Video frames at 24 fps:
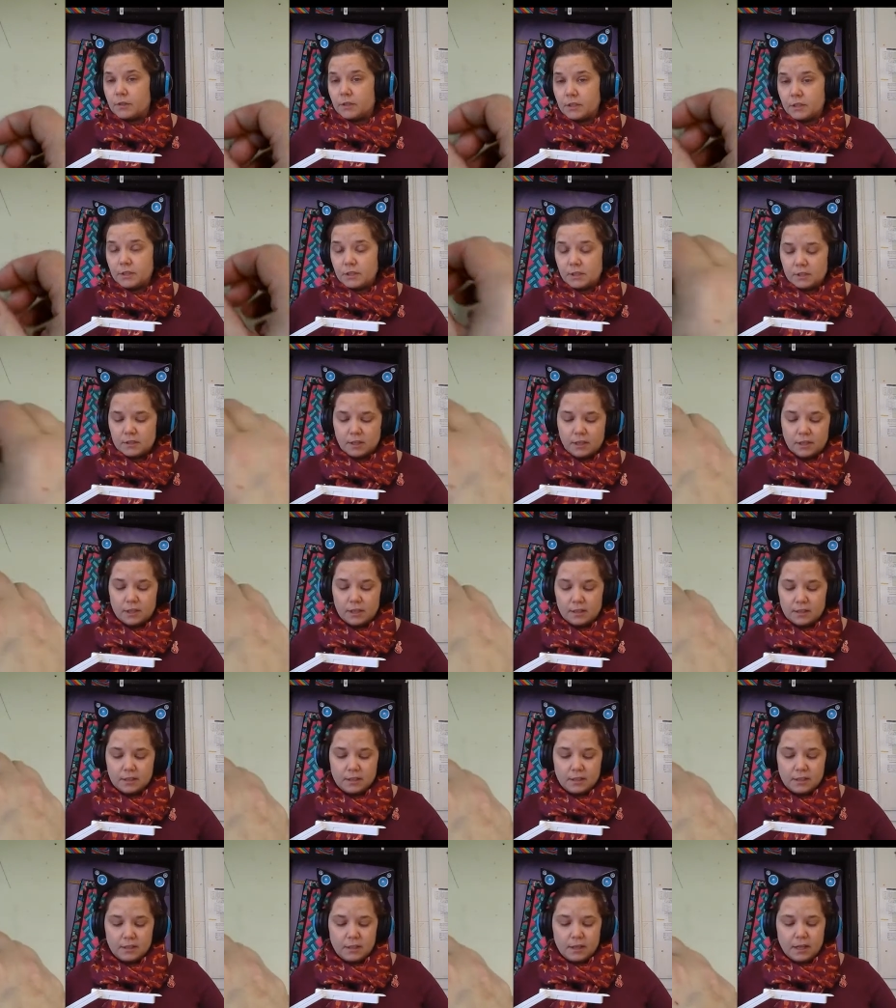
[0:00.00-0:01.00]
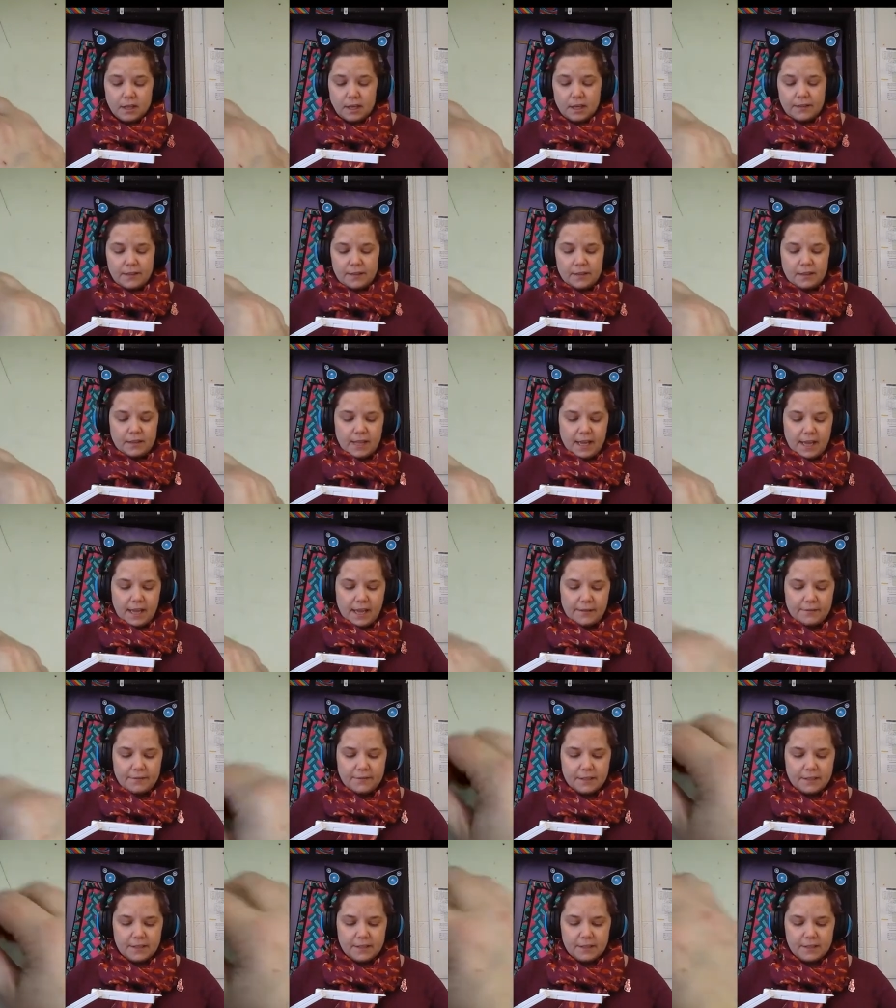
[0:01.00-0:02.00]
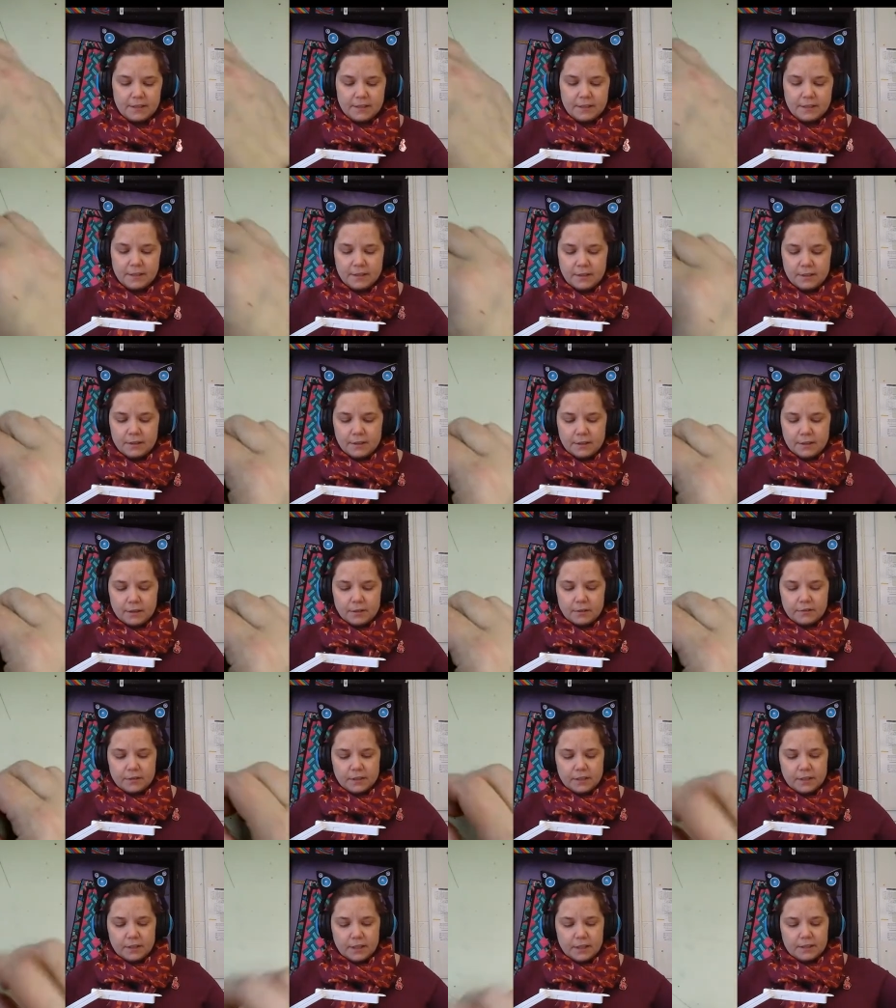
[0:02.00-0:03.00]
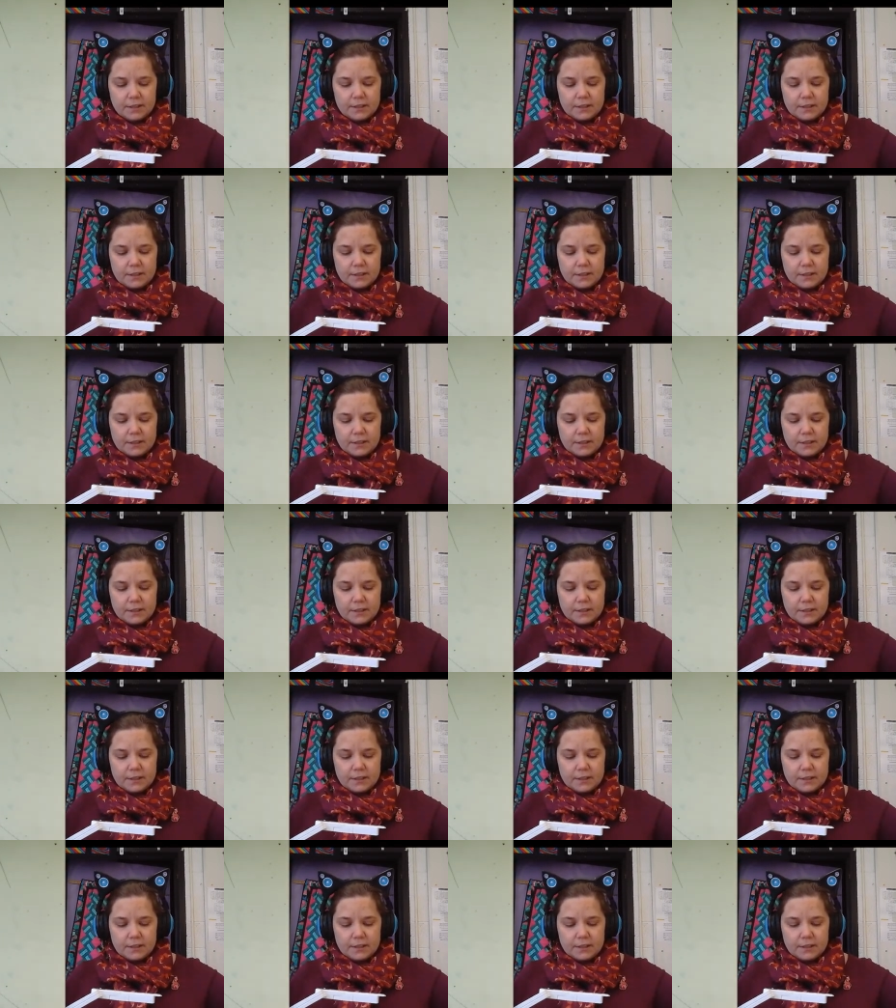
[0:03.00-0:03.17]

could start on the left, over,